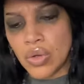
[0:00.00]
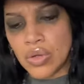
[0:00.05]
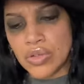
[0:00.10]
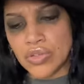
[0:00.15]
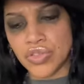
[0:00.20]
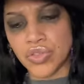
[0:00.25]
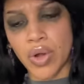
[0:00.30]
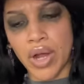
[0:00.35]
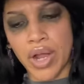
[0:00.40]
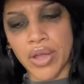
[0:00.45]

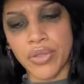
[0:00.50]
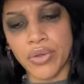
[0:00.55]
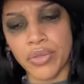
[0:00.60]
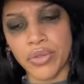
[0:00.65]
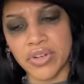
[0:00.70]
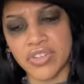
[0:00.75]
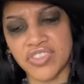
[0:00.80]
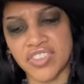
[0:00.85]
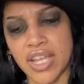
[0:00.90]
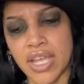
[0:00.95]
So either
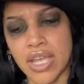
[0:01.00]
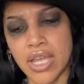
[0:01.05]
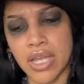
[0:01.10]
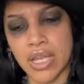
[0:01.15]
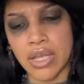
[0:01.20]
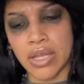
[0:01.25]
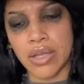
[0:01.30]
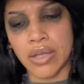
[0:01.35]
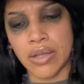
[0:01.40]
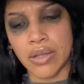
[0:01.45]
they're
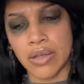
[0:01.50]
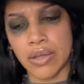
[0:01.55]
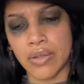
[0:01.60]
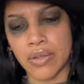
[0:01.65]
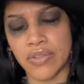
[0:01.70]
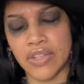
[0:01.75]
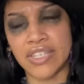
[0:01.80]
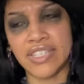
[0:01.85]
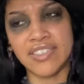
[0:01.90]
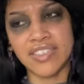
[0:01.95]
saying
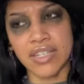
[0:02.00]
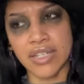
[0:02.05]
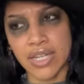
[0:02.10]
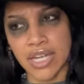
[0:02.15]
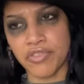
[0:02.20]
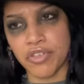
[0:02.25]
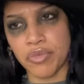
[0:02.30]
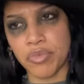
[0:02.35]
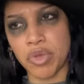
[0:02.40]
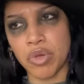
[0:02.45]
they
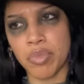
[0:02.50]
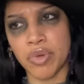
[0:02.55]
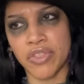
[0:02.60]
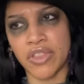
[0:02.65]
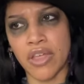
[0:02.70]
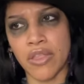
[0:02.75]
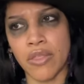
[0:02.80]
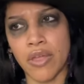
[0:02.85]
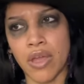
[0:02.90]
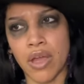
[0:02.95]
disconnect from you, but
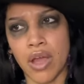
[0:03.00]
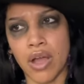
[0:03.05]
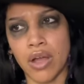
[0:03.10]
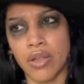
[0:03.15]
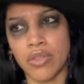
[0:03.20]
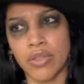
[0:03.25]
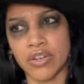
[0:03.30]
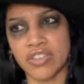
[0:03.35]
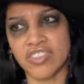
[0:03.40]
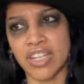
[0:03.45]
then
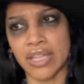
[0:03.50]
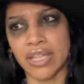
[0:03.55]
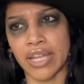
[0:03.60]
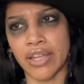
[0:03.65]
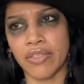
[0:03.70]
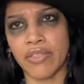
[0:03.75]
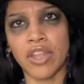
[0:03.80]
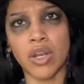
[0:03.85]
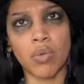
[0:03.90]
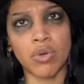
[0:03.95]
they're saying
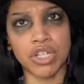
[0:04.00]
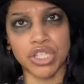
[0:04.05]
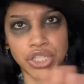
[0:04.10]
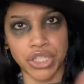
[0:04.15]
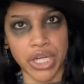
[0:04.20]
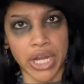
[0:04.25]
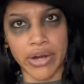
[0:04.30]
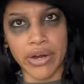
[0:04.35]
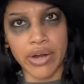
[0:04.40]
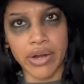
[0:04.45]
like they don't want to
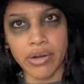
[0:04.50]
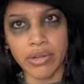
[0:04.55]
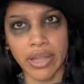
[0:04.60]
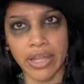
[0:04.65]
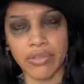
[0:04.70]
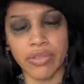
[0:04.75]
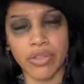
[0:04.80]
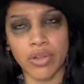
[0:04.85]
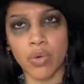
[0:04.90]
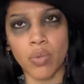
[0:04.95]
share
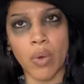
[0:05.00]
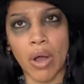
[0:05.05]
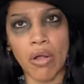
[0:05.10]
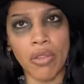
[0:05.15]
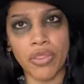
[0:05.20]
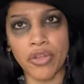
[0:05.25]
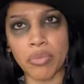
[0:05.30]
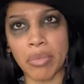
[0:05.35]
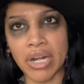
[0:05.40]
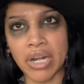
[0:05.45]
like their
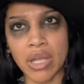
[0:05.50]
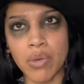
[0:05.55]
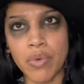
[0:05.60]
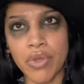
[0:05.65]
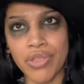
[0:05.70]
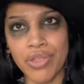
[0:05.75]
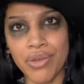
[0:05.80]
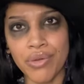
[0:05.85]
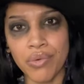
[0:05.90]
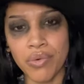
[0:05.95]
wealth or money
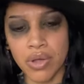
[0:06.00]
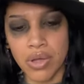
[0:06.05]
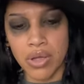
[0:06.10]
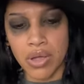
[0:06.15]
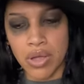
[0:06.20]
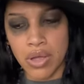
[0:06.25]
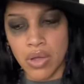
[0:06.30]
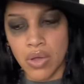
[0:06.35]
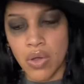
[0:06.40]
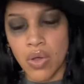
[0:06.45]
with you.
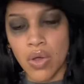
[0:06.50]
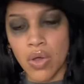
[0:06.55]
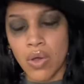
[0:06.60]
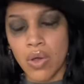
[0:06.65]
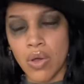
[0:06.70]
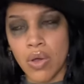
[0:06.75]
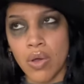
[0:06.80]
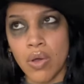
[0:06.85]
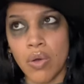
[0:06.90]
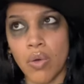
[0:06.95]

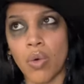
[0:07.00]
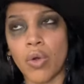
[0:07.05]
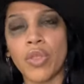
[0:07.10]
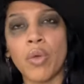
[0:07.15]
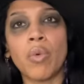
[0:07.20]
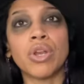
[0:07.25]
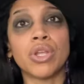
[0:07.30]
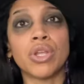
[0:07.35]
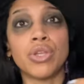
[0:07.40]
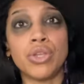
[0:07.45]
Or they
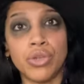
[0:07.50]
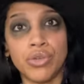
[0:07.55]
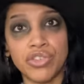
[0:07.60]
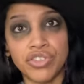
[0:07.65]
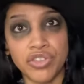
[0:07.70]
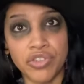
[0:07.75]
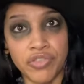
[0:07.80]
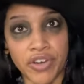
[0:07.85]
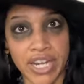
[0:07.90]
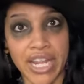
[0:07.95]
want to use
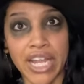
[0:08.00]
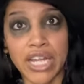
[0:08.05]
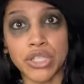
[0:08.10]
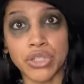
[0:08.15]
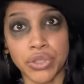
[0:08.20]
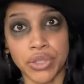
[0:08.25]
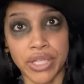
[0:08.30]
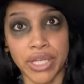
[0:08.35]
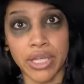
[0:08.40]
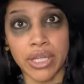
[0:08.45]
you
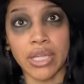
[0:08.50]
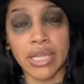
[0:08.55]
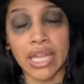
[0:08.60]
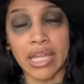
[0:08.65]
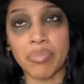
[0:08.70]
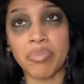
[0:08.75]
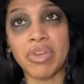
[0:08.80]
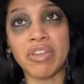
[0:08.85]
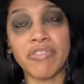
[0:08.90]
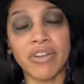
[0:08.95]
financially,
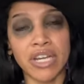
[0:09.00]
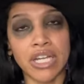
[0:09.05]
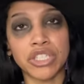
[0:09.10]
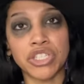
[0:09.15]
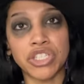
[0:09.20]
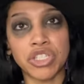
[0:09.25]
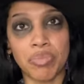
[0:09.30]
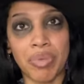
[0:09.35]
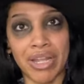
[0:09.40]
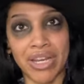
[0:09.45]
like be financially
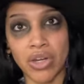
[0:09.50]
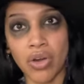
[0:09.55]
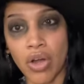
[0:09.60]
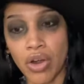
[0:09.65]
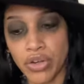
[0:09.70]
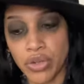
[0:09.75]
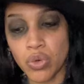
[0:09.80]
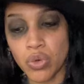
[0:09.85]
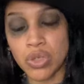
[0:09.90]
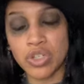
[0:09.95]
dependent
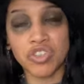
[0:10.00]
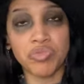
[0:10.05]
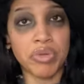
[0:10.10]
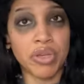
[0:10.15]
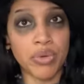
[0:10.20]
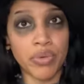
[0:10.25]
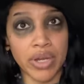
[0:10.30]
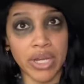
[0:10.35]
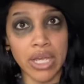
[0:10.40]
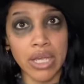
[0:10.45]
on you or just be
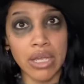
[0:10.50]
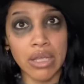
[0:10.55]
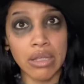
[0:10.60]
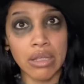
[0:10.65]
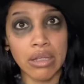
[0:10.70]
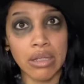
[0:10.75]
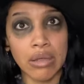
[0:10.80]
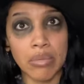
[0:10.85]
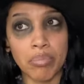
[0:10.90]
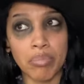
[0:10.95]
greedy,
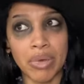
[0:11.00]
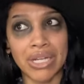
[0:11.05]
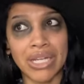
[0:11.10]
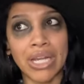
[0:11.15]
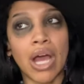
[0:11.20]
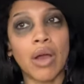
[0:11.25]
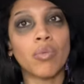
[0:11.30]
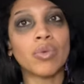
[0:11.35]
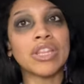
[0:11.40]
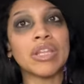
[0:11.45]
but
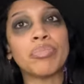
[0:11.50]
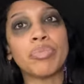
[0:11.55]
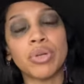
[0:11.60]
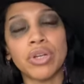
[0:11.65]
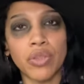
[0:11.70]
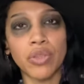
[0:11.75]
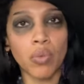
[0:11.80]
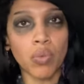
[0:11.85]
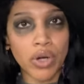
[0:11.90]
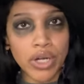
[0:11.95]
not really put
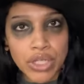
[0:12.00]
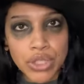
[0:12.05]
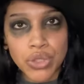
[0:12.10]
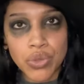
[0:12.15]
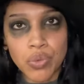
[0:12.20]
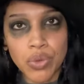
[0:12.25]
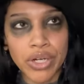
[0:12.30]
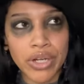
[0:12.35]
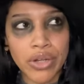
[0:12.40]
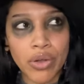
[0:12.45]
in the work and do
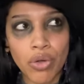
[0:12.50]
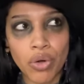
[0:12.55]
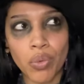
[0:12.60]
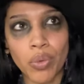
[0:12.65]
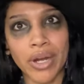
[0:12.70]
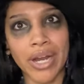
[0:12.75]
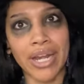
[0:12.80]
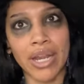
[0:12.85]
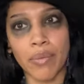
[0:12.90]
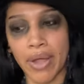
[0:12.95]
work and go to
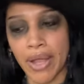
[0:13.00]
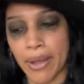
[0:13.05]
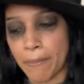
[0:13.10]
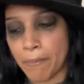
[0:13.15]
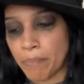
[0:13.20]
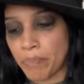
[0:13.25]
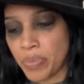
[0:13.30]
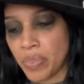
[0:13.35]
work anyway.